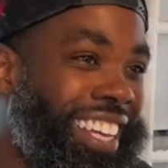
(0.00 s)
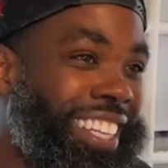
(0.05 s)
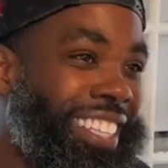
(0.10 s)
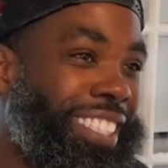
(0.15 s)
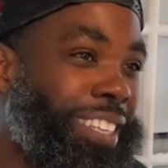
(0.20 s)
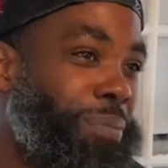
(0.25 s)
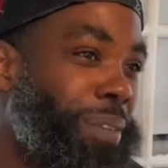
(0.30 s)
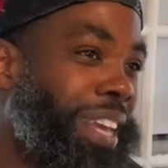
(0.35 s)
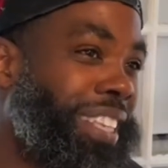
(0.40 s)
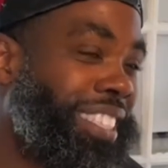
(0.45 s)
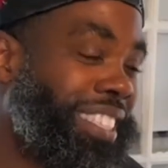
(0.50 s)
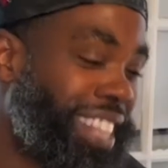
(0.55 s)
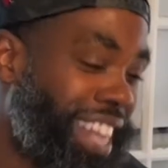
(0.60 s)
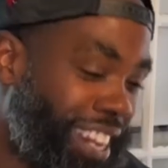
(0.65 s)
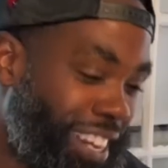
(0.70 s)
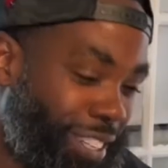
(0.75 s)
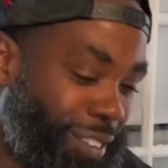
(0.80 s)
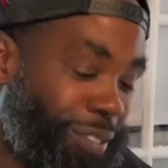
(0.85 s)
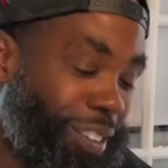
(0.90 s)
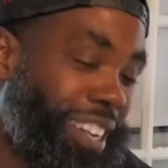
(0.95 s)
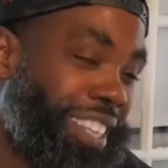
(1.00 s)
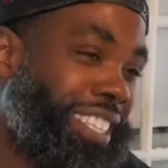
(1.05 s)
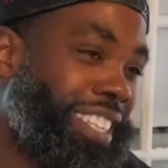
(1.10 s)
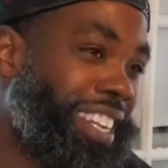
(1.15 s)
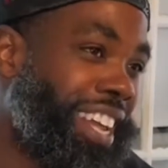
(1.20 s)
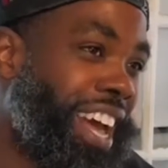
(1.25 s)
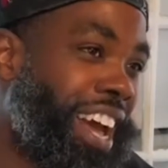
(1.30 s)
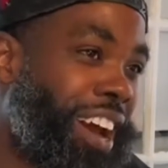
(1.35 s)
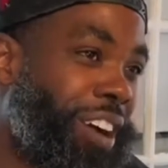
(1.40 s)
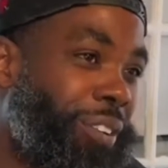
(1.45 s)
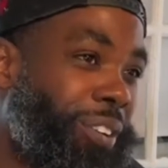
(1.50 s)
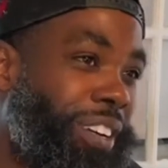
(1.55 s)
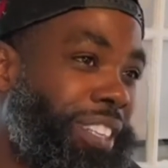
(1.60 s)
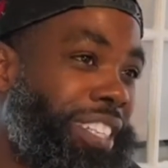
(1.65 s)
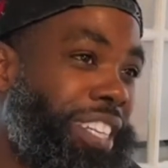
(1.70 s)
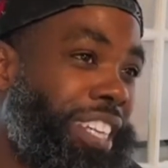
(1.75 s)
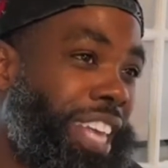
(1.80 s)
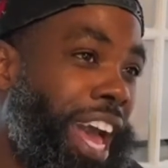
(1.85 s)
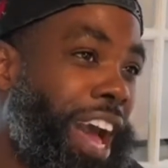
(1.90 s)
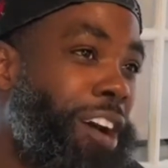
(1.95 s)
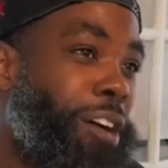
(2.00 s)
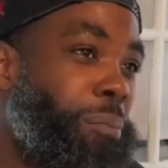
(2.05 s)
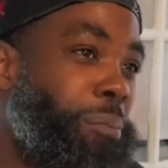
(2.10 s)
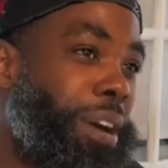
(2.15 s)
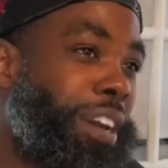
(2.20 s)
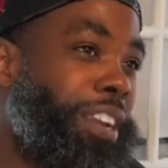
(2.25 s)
to make $10.50 an hour to count money